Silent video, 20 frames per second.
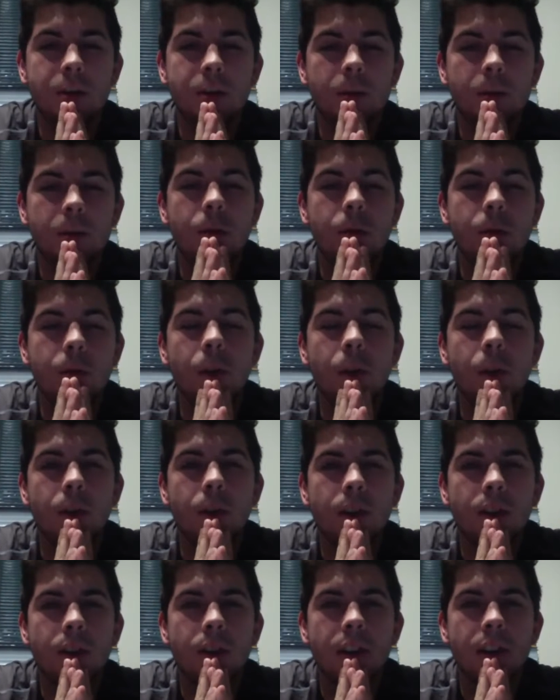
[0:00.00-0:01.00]
Well,
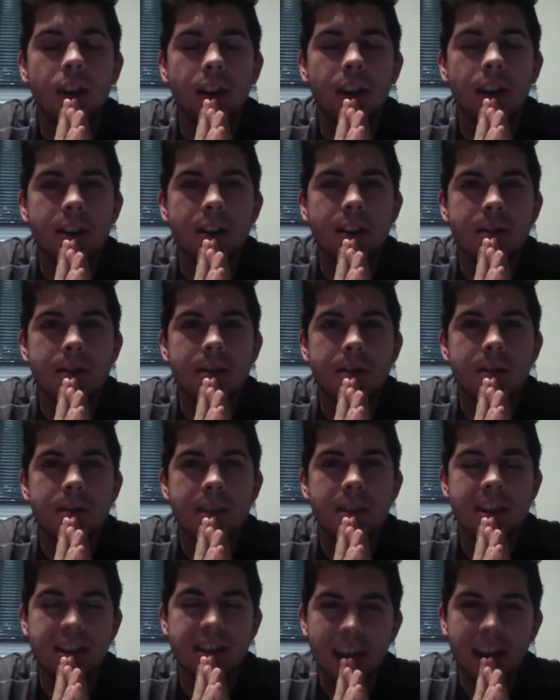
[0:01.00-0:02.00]

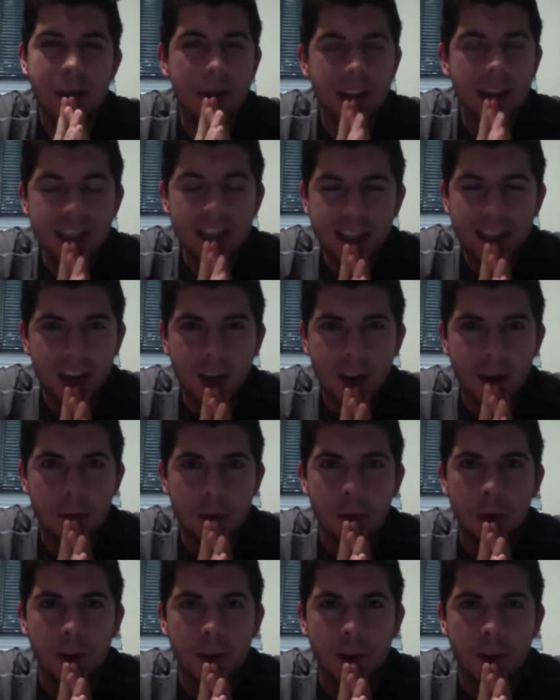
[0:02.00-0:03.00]
that's
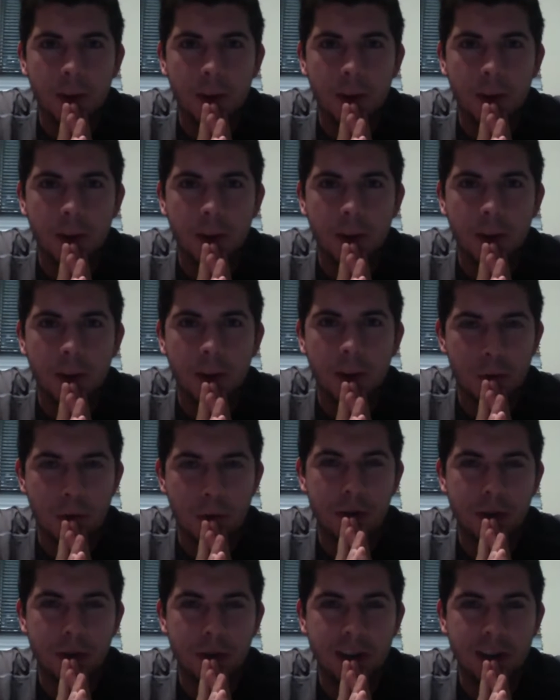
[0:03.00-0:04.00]
terrible. Like
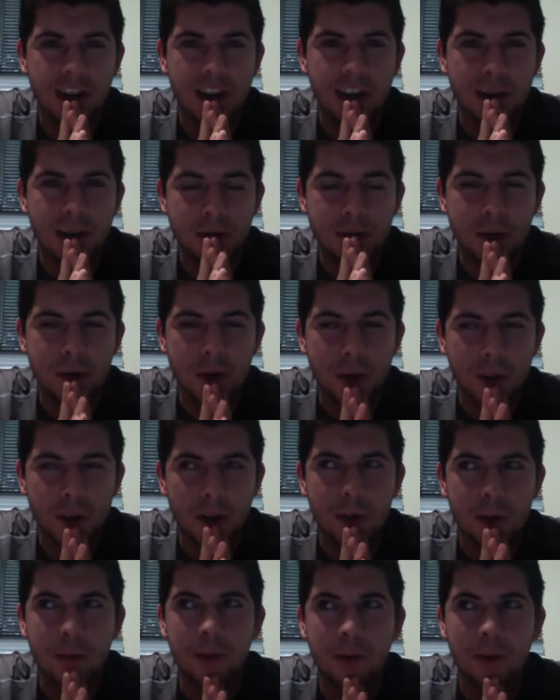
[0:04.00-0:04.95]
one of the first times you hook up